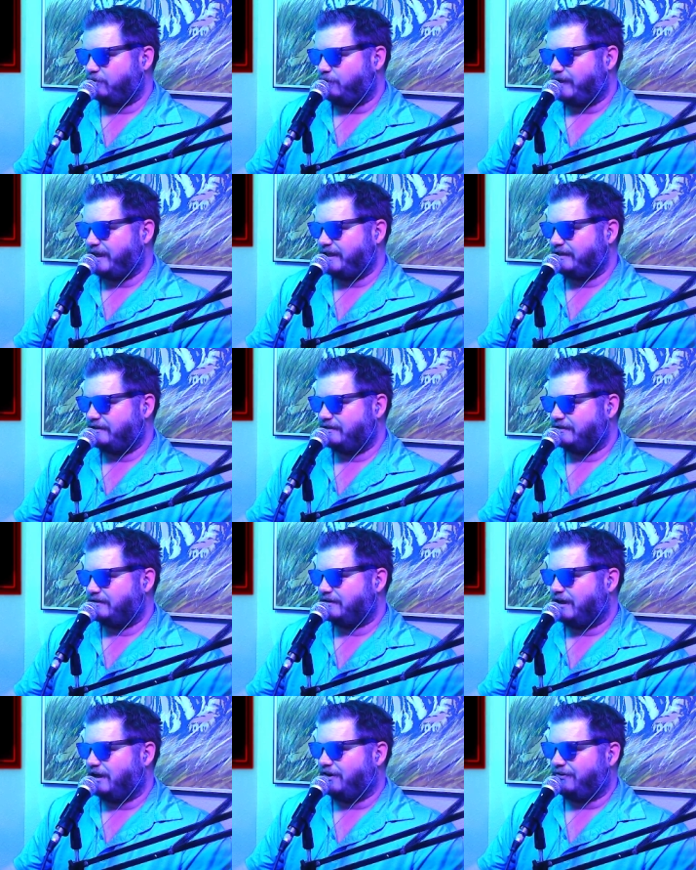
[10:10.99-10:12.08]
When?
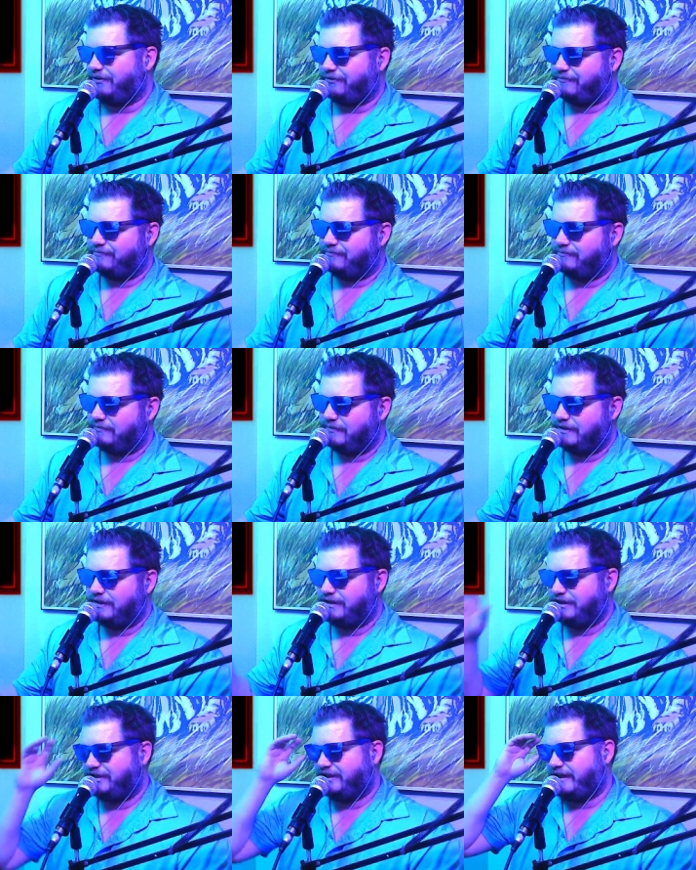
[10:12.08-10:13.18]
Oh,
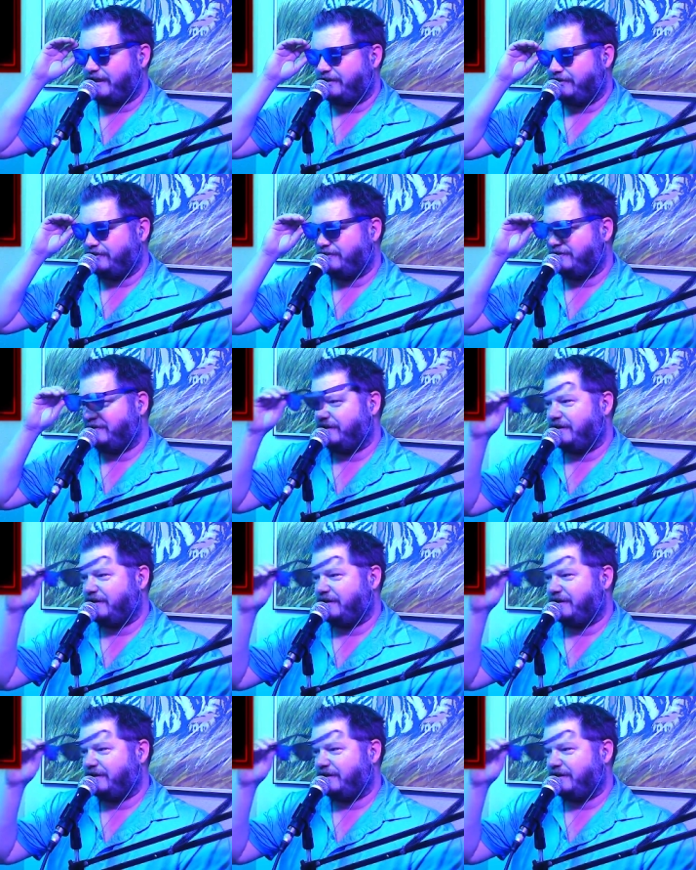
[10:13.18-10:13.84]
shit, dude.